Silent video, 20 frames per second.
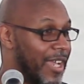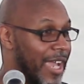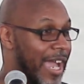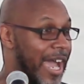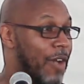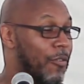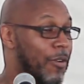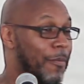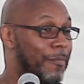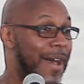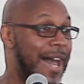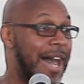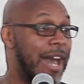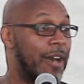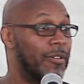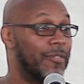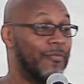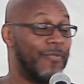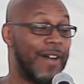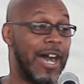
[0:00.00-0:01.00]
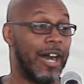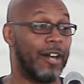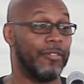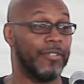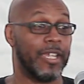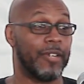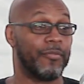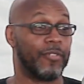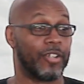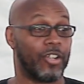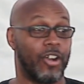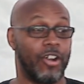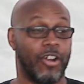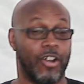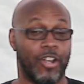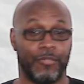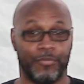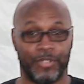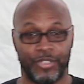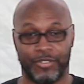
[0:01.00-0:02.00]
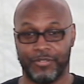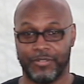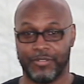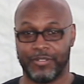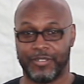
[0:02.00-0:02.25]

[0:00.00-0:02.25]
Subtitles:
I will vow and vow never to harm you,